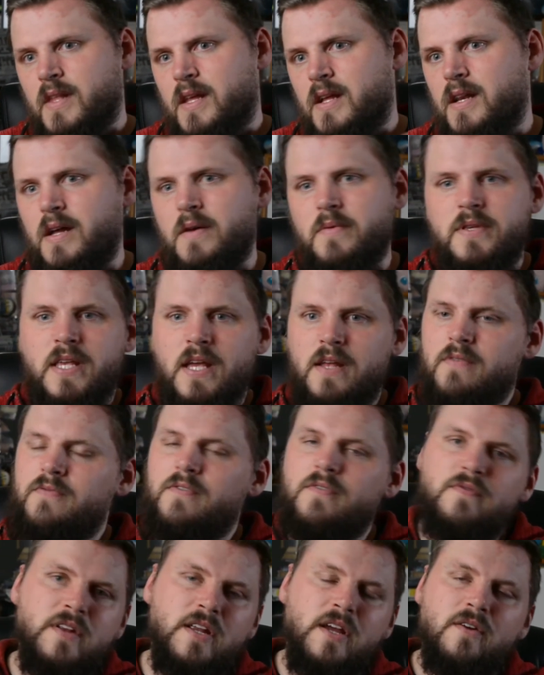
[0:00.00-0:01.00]
Like we said,
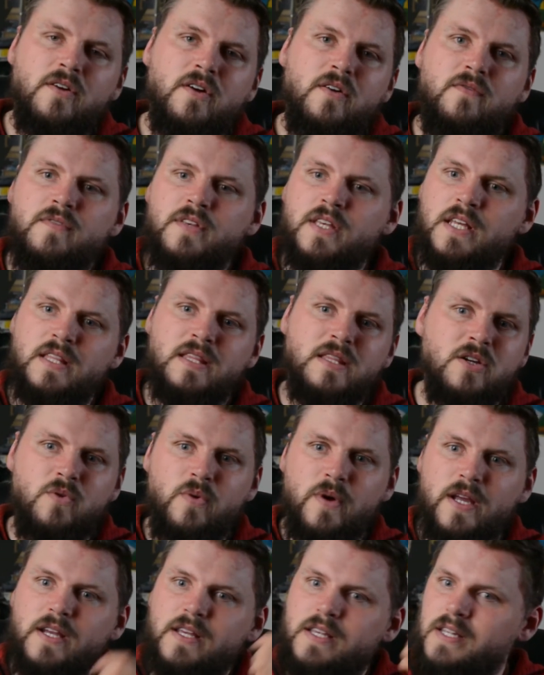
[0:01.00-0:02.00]
for video conferencing, the
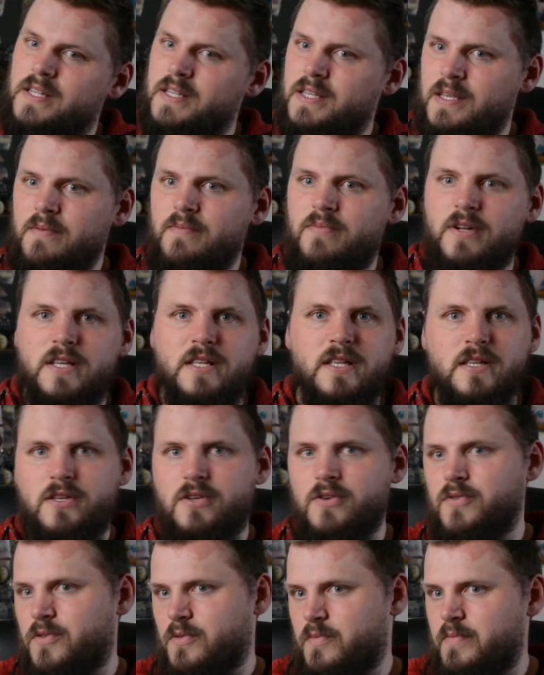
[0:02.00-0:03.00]
quickest and simplest is
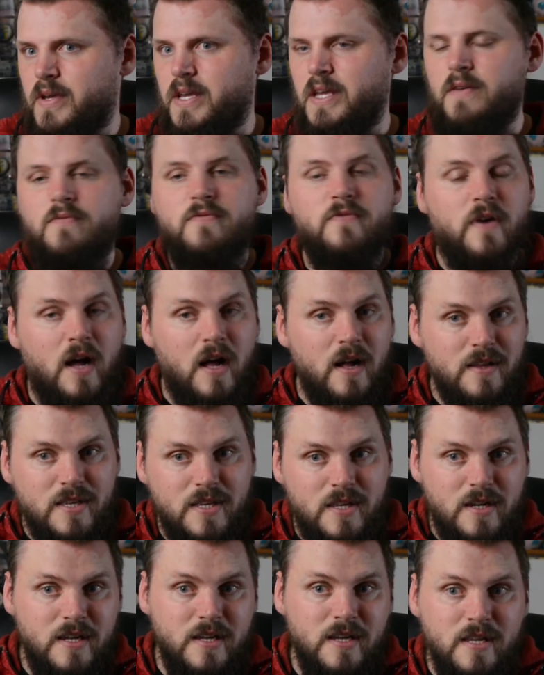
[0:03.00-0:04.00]
Google Meet. For
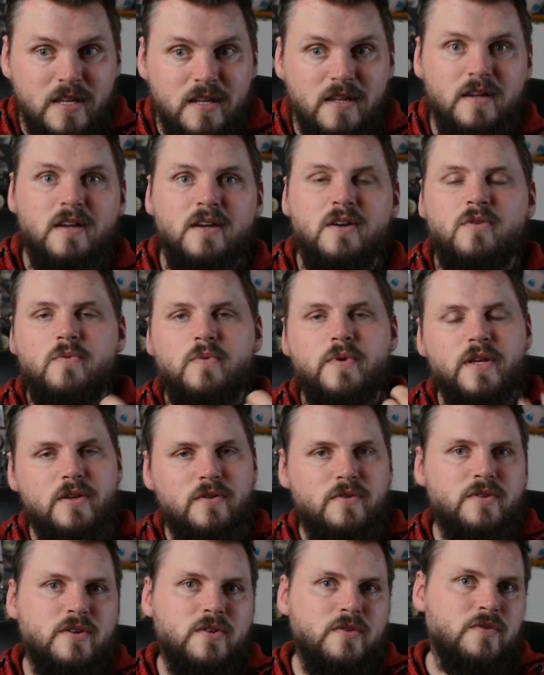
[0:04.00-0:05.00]
us at least, we
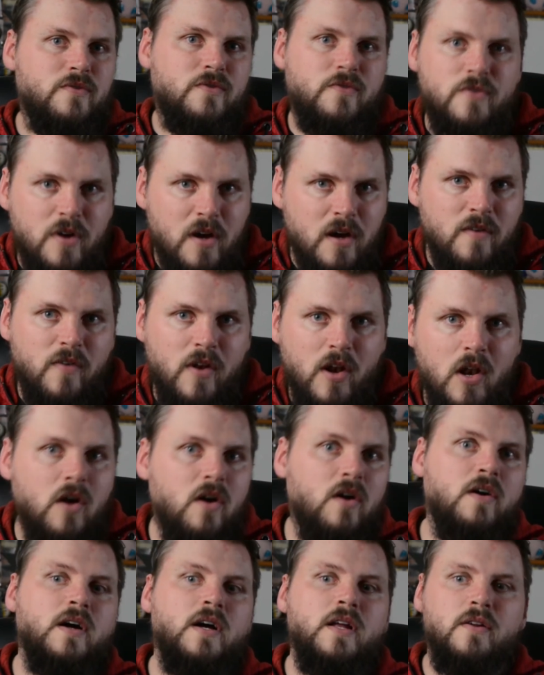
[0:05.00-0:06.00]
use Google Drive a
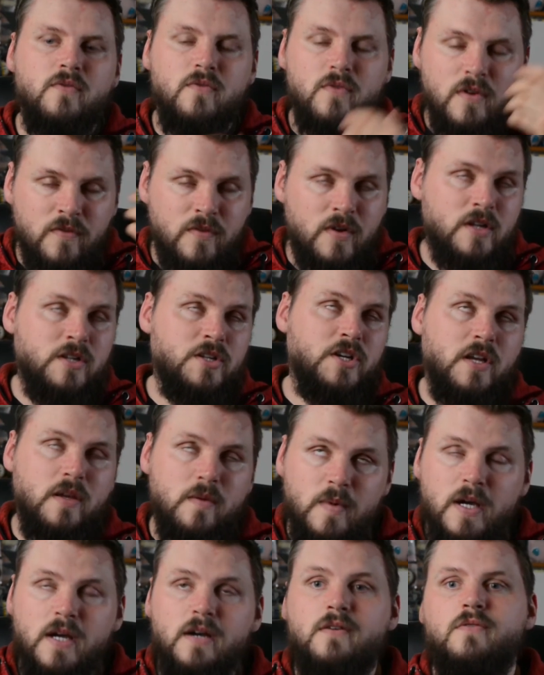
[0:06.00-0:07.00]
lot and all of our
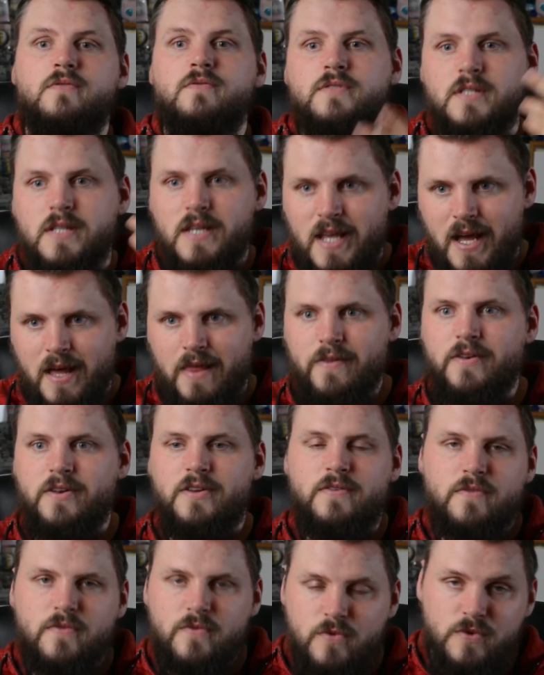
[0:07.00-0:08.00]
Gmails and
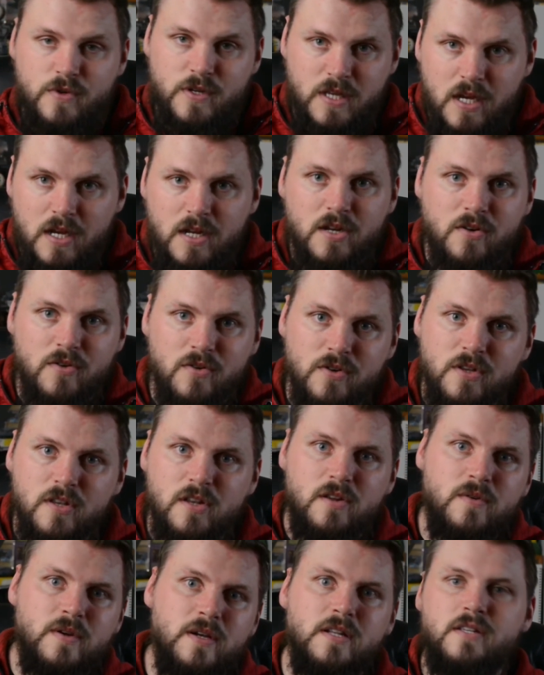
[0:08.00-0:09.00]
calendars are all synced across
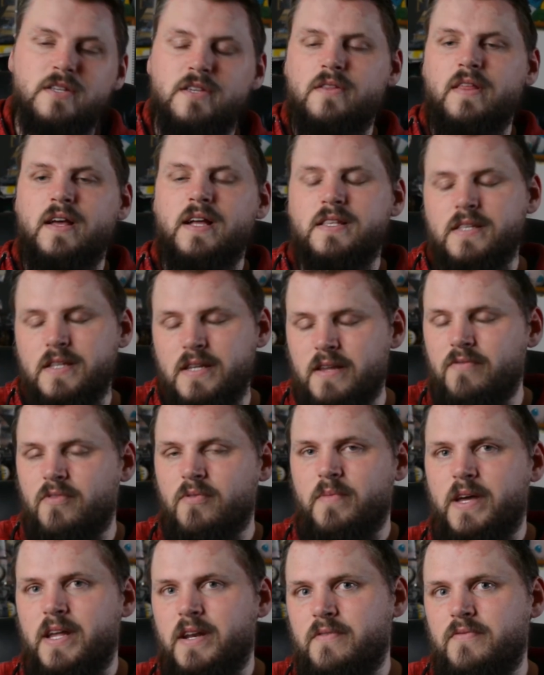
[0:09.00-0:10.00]
to it, so that's another
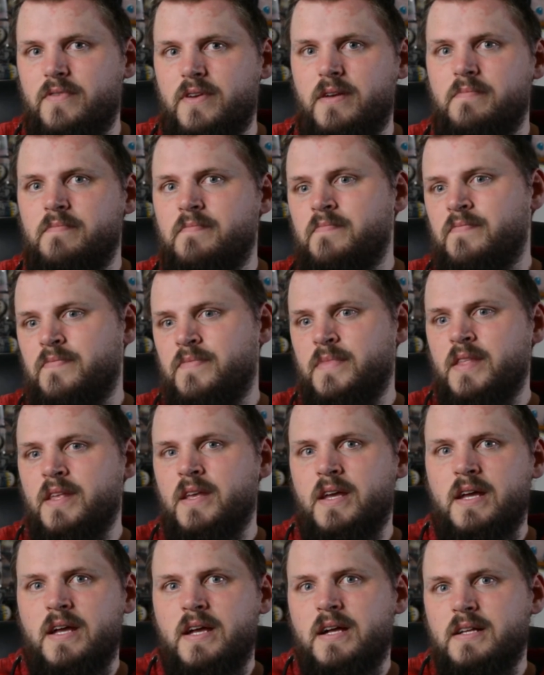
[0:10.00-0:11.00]
benefit.
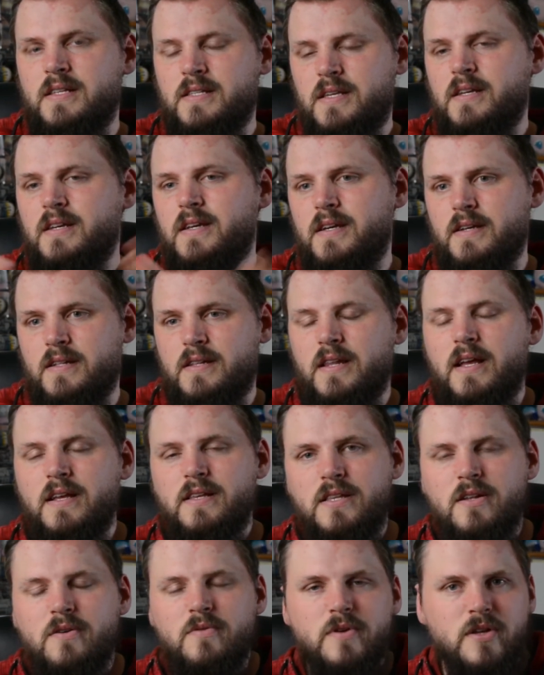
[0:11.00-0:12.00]
So yeah, let
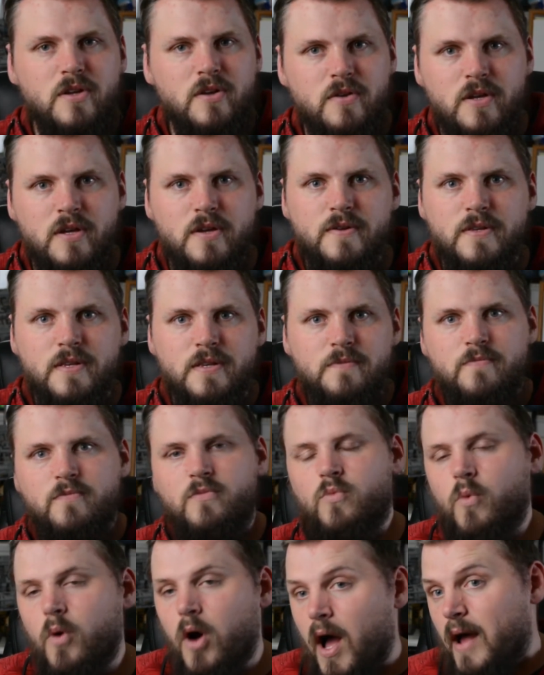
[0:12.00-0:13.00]
us know what you use
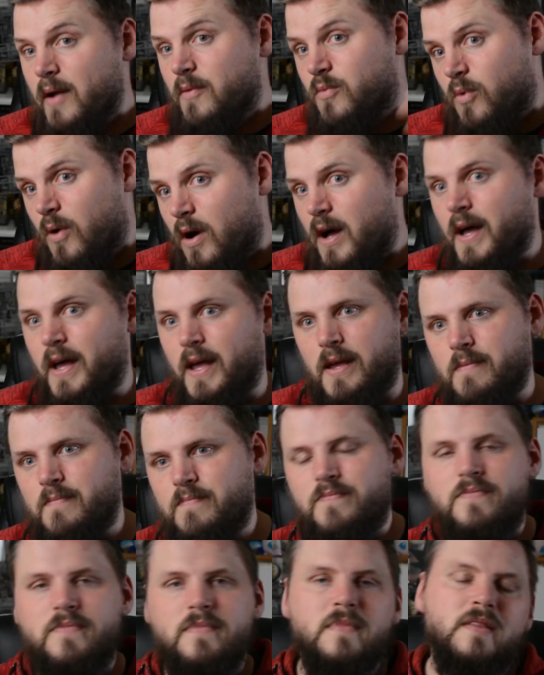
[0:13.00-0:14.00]
and why
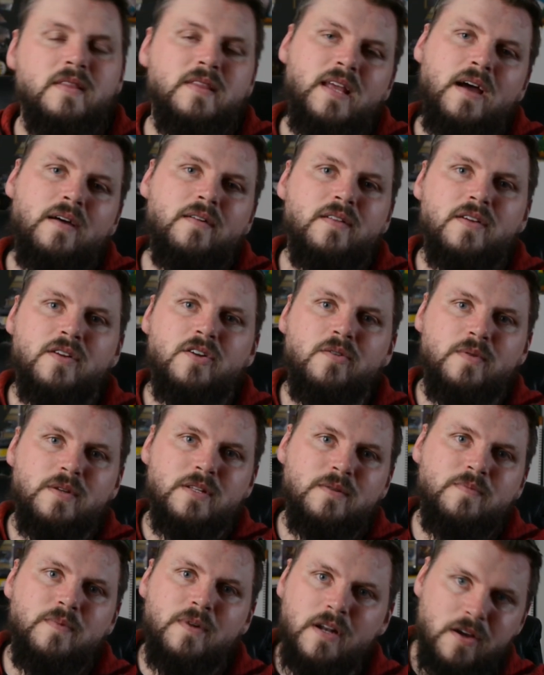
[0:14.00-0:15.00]
down in the
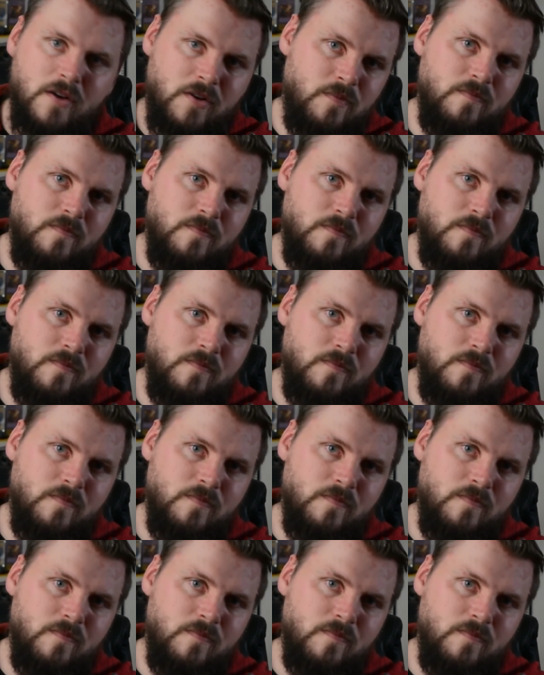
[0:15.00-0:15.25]
comments below.